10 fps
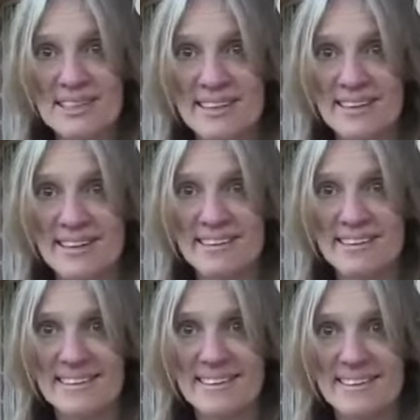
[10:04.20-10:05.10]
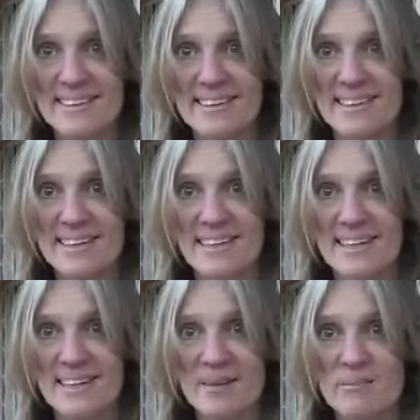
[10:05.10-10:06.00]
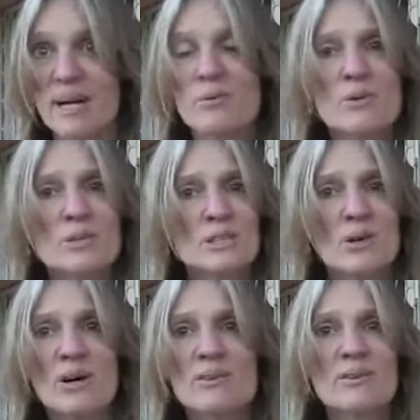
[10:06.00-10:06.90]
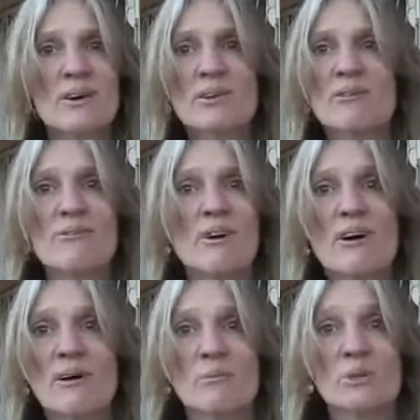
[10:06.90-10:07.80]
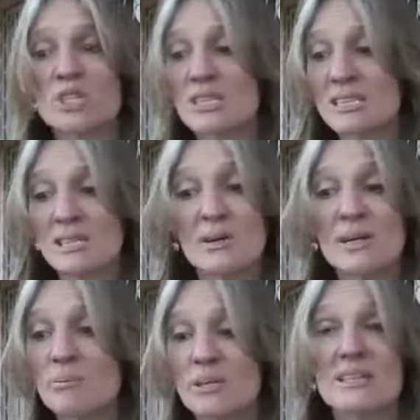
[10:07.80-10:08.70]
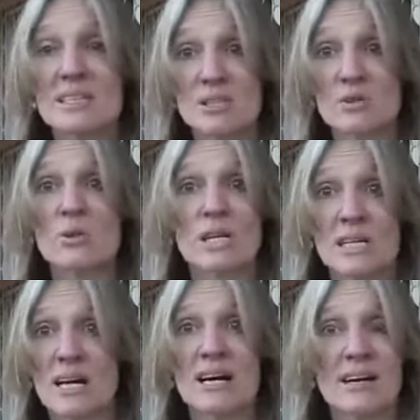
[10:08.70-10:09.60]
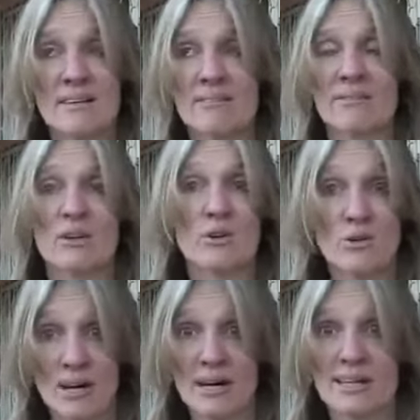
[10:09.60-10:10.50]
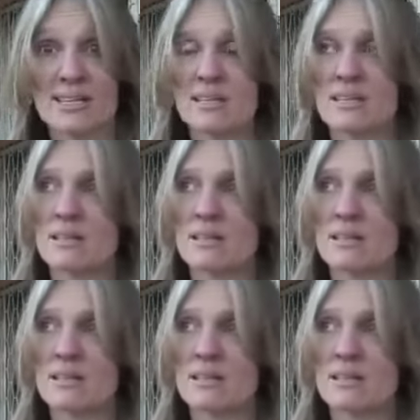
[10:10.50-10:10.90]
here. My roots are on the farm, which is slowly being destroyed. I have cried.